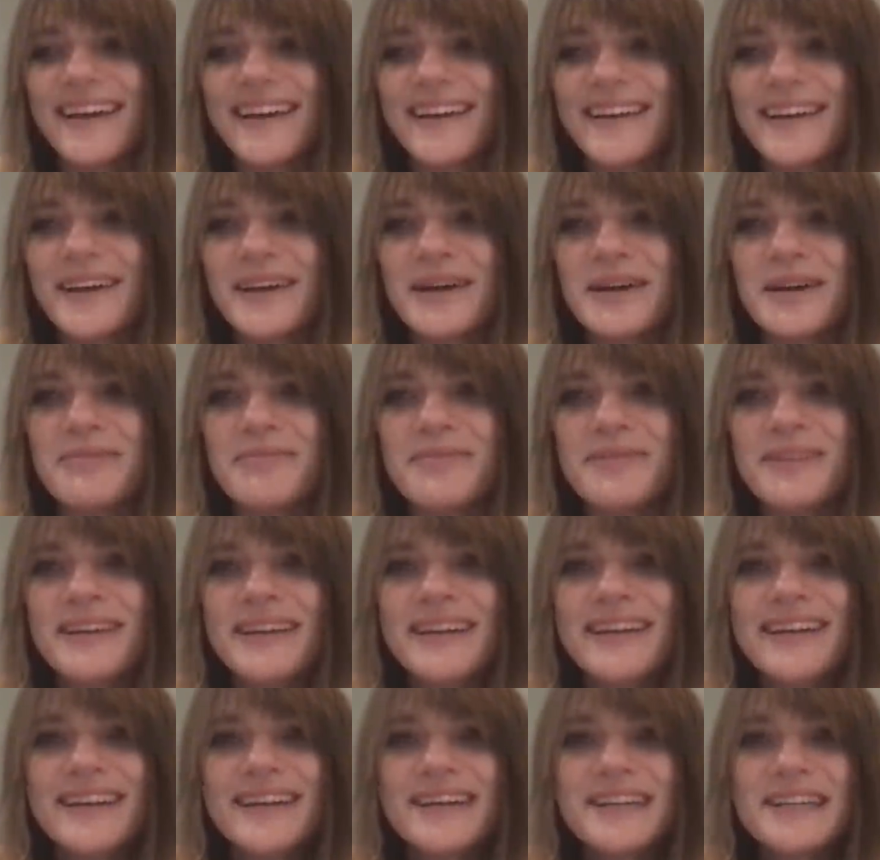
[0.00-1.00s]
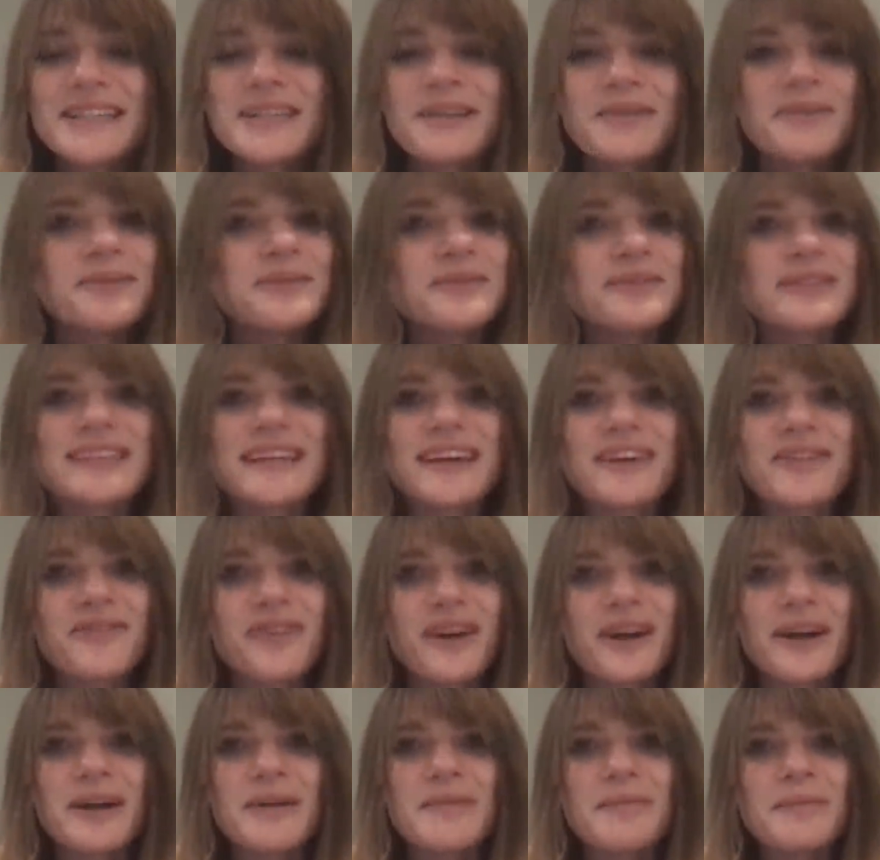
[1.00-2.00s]
And someone was like
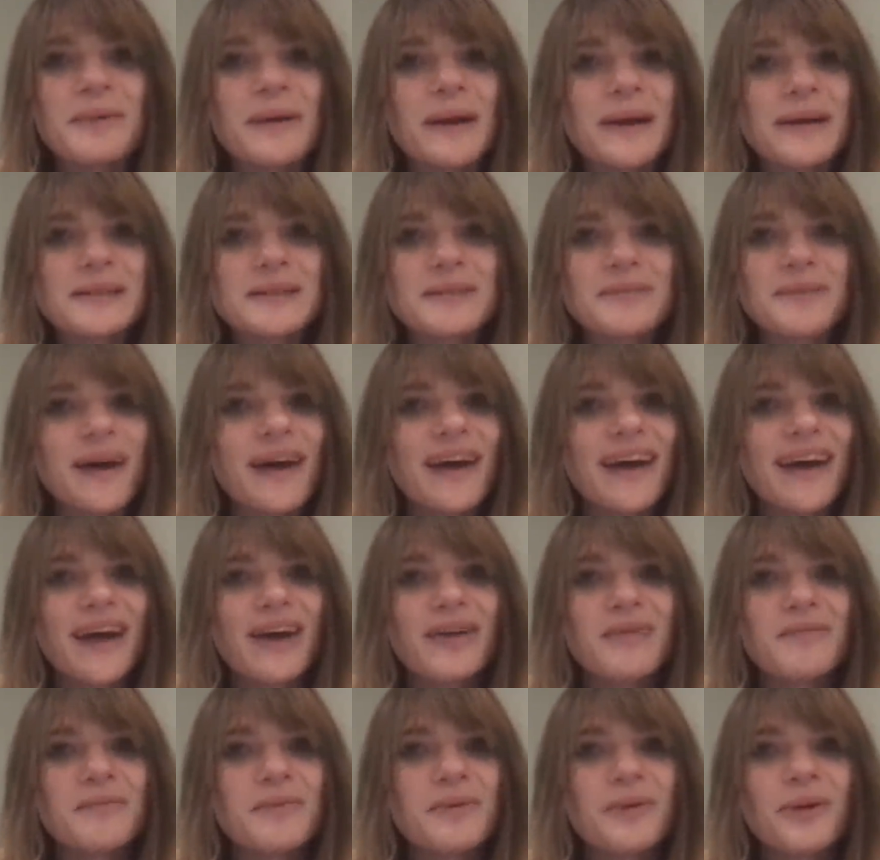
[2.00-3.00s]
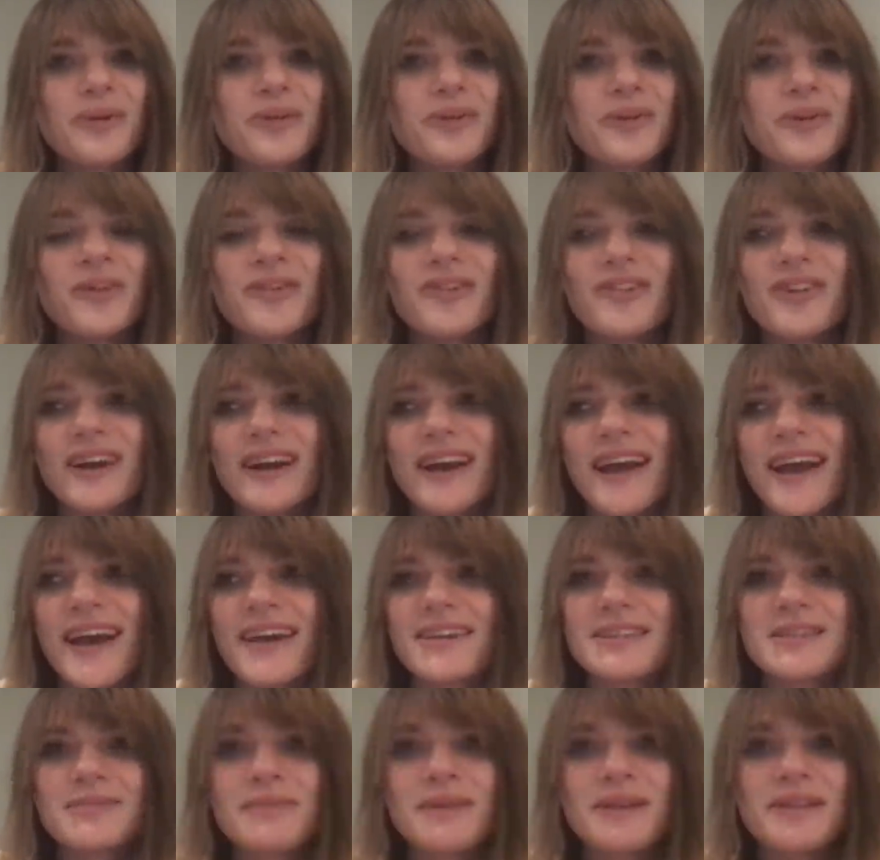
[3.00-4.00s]
very impressed by it and pulled over and
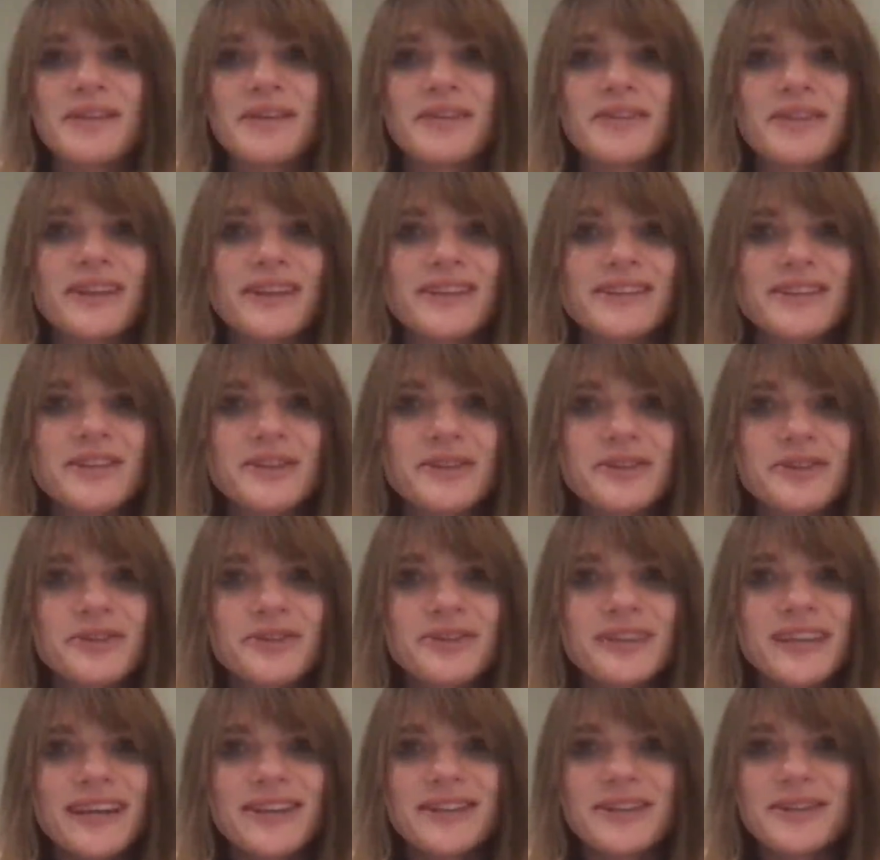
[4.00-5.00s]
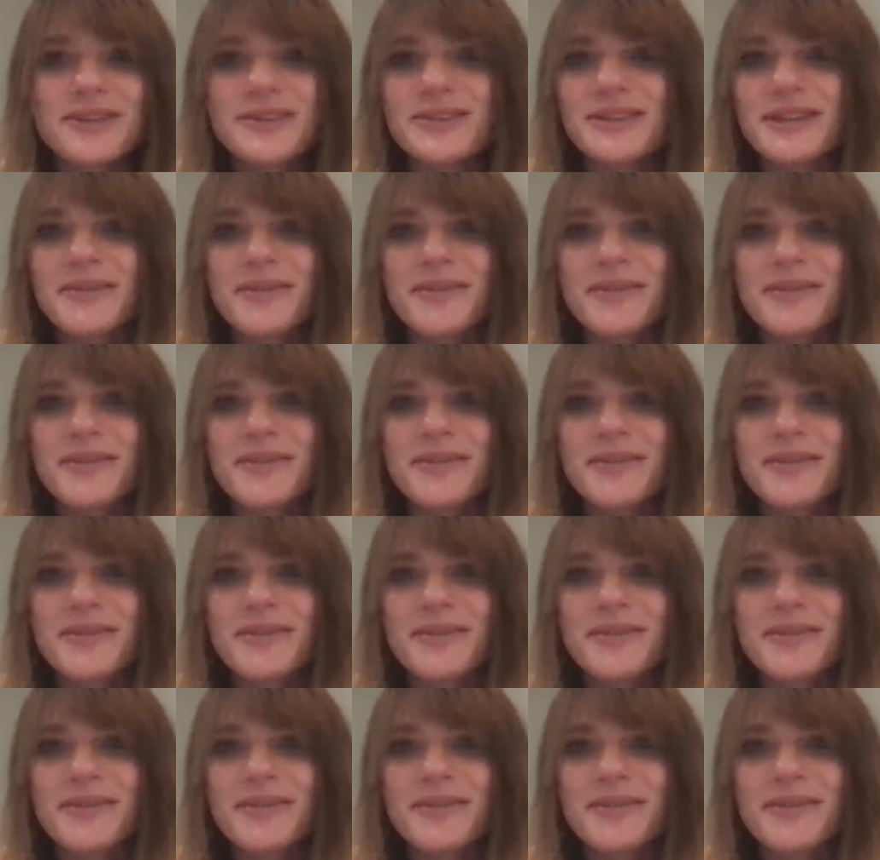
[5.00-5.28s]
asked me, and they were like, do you do tattoos?